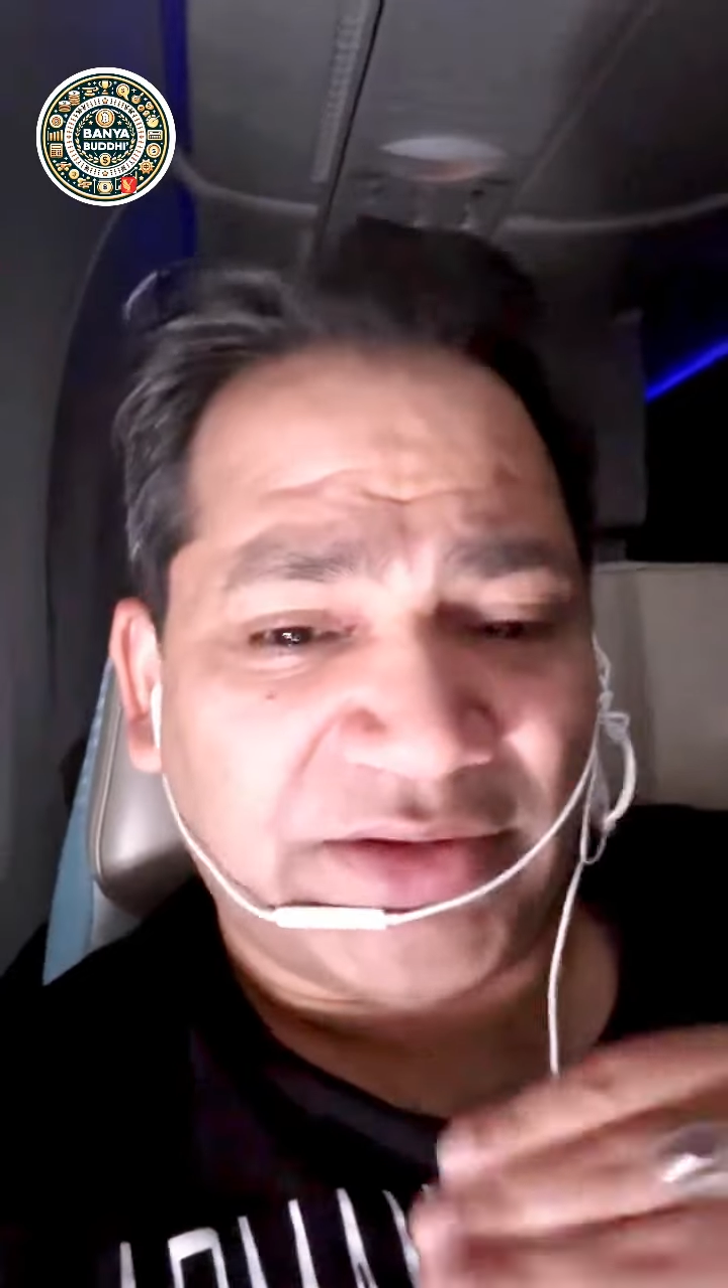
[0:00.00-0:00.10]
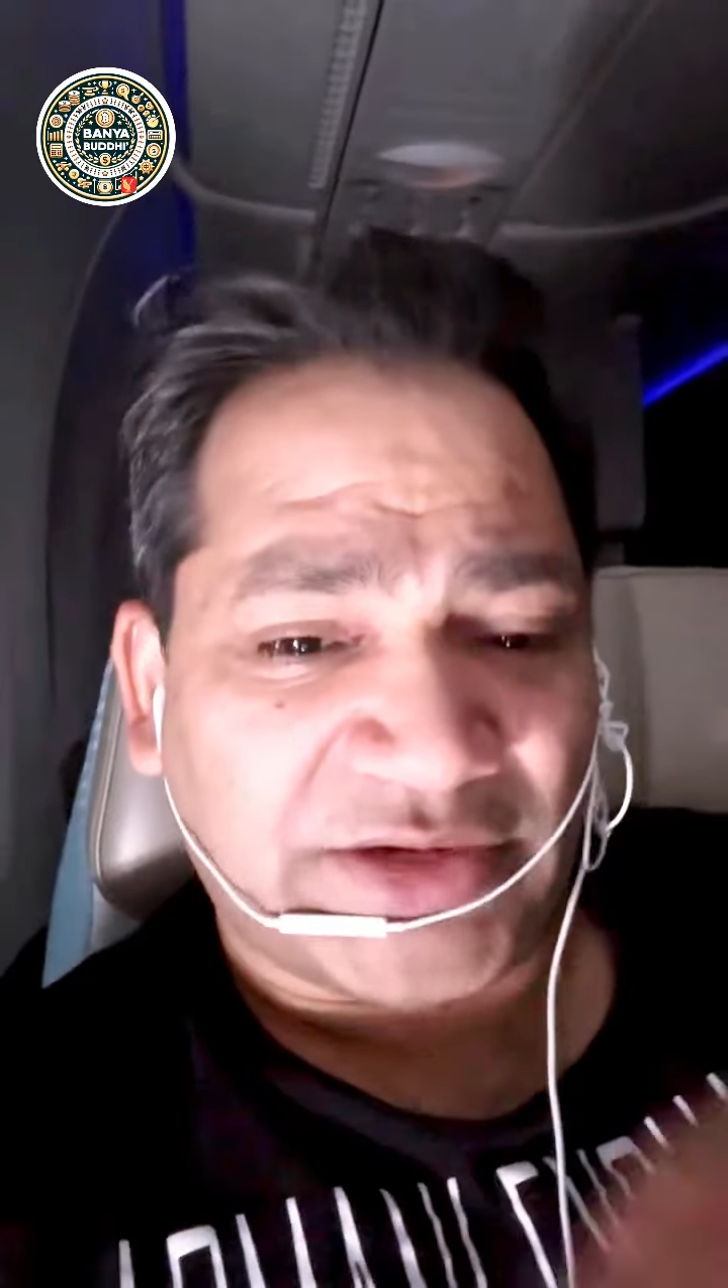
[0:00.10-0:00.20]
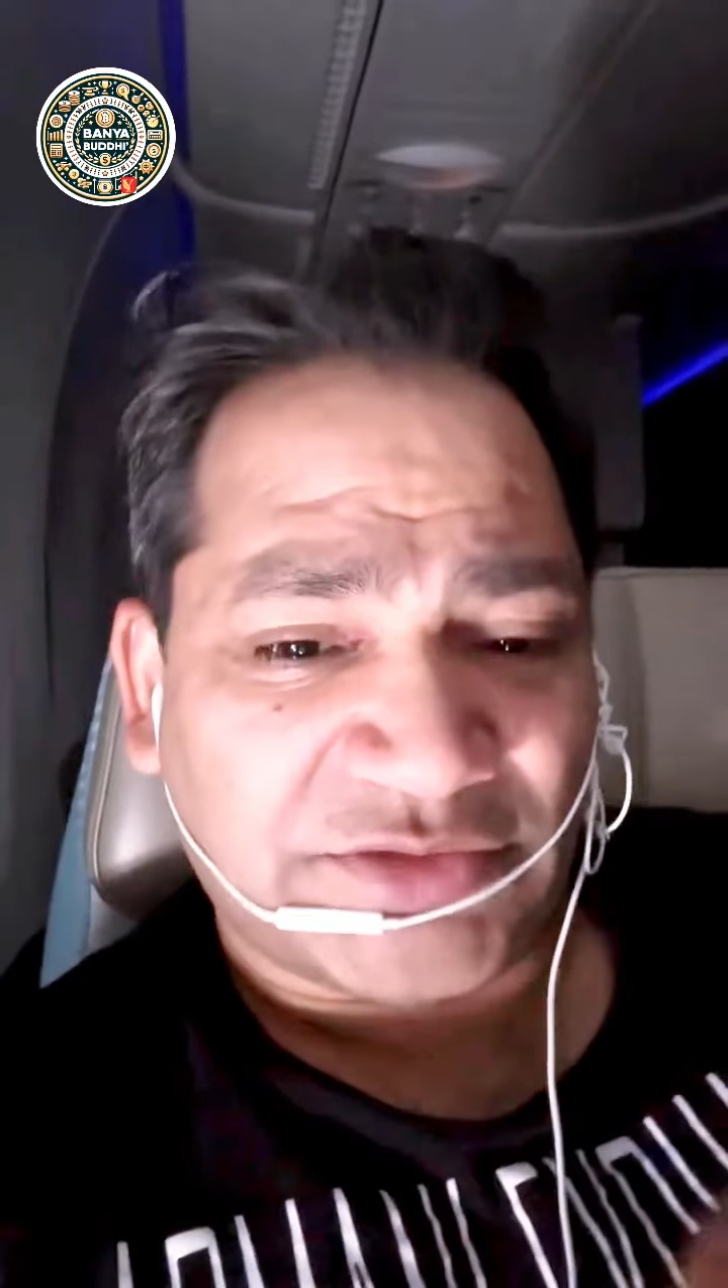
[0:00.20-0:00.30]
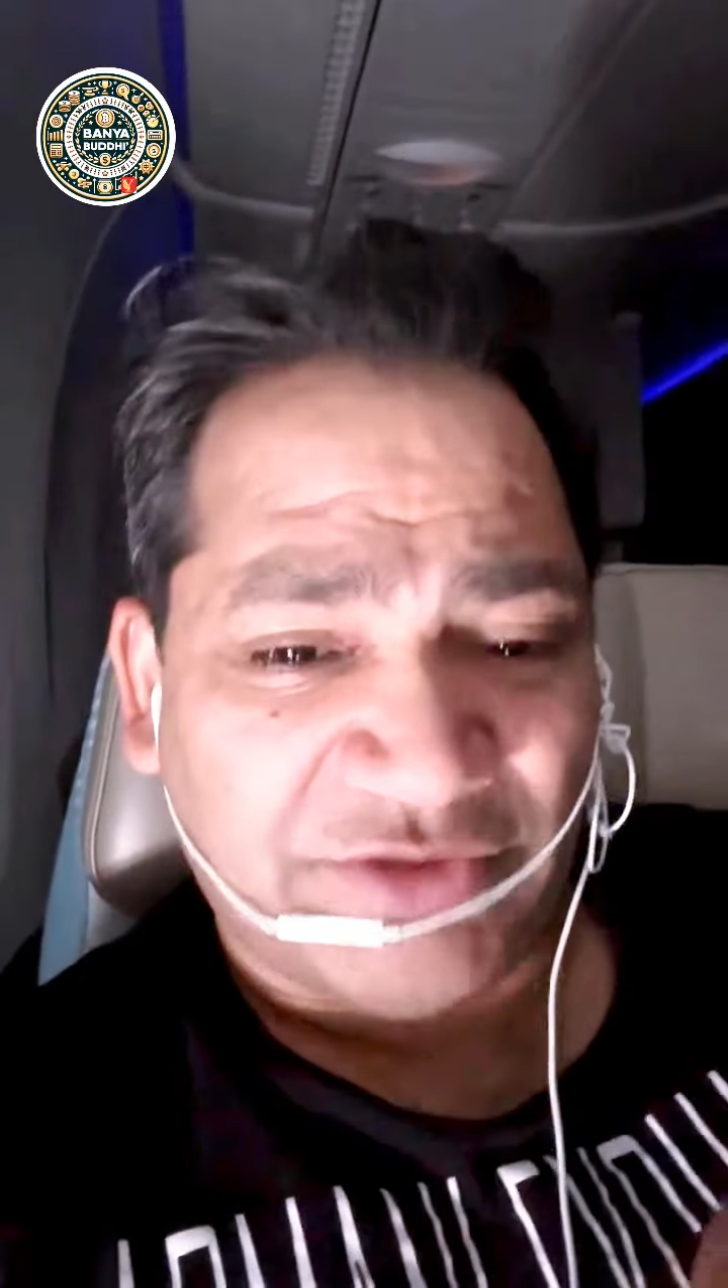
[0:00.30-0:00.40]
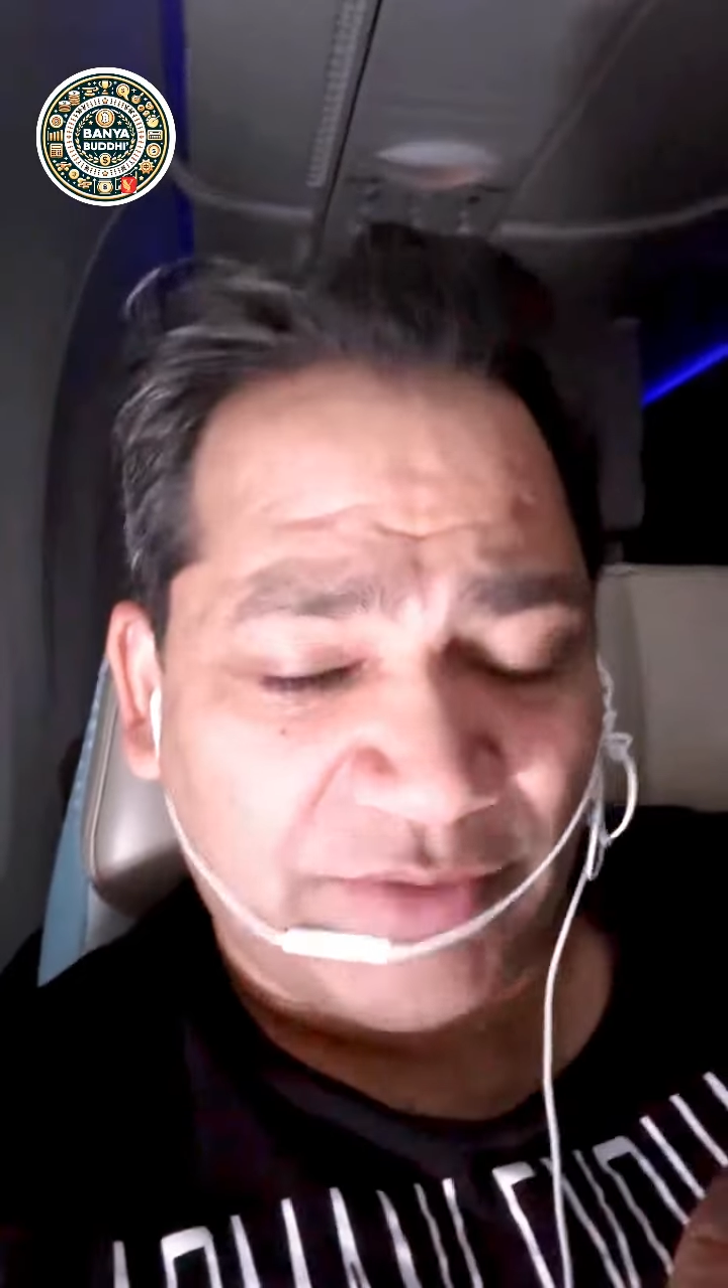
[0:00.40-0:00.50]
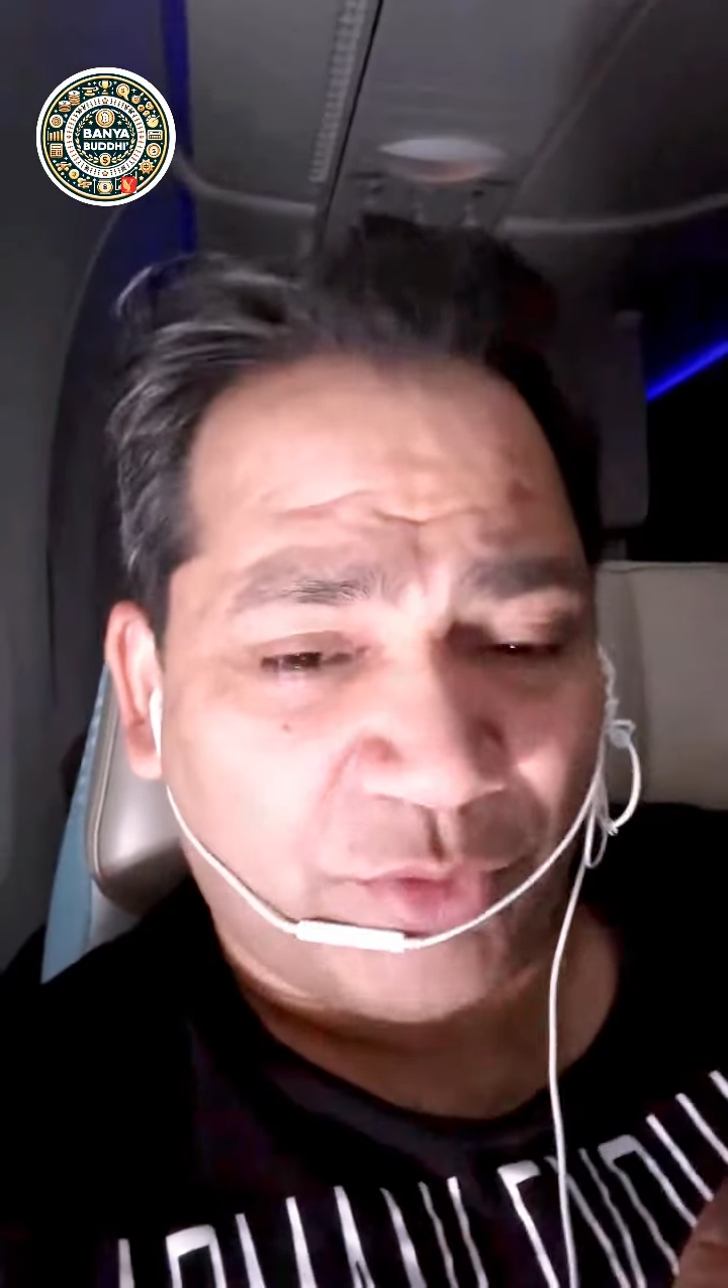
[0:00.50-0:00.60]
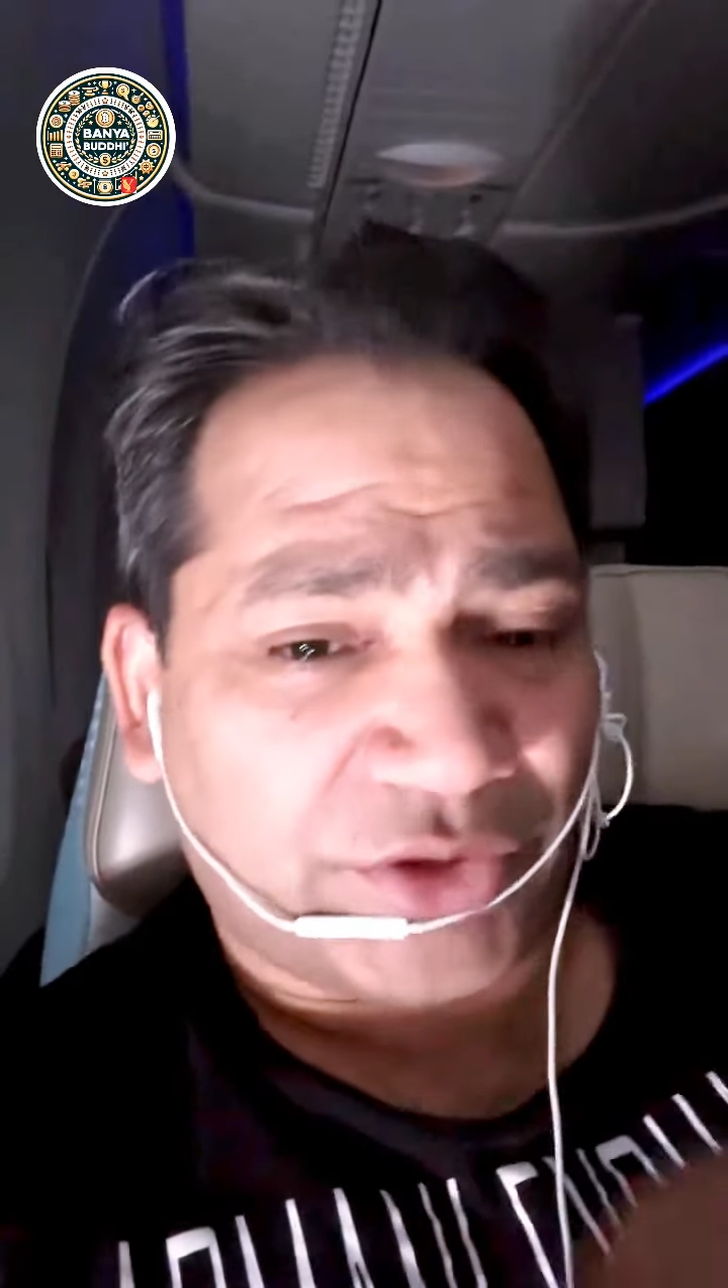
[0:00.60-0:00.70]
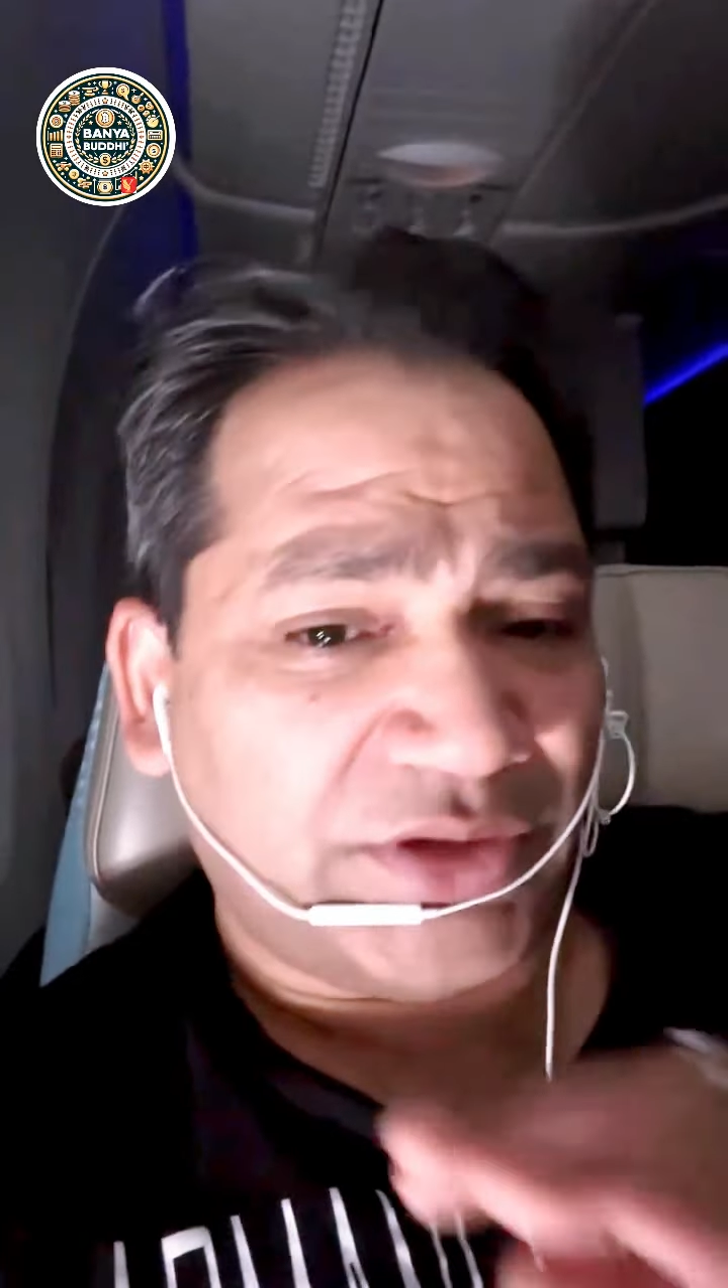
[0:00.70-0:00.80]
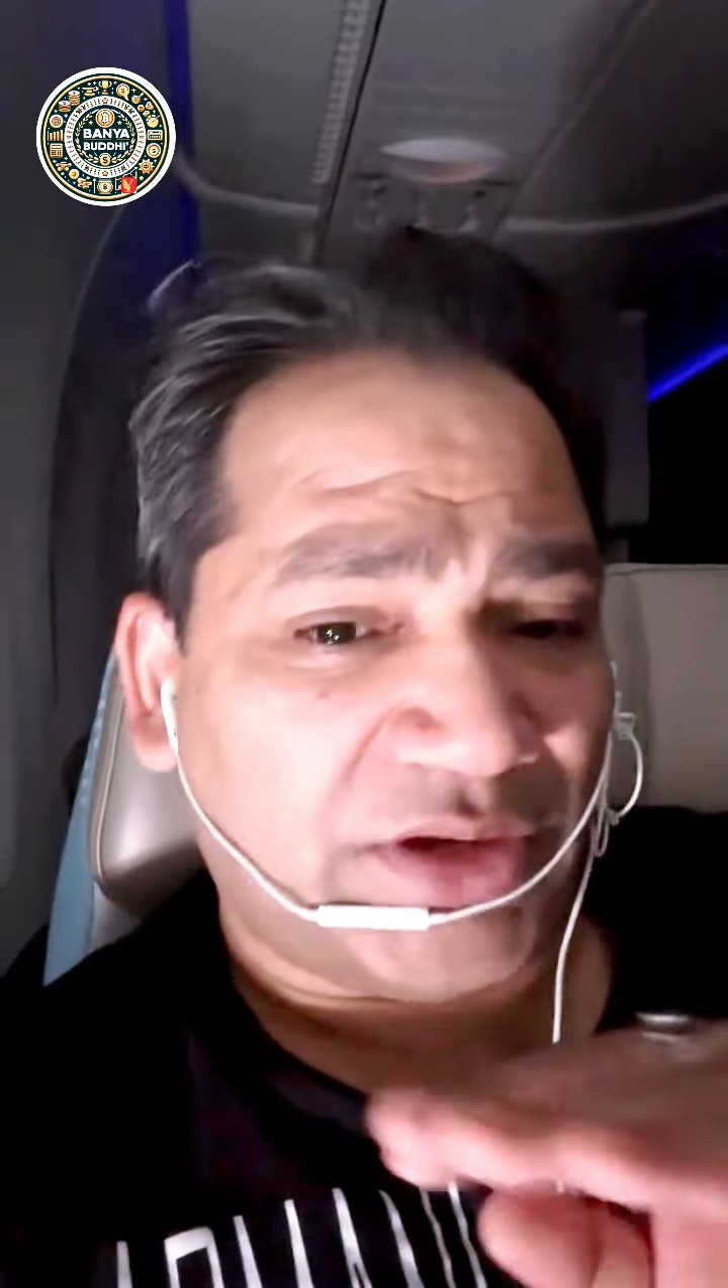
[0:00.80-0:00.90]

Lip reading: that's very important.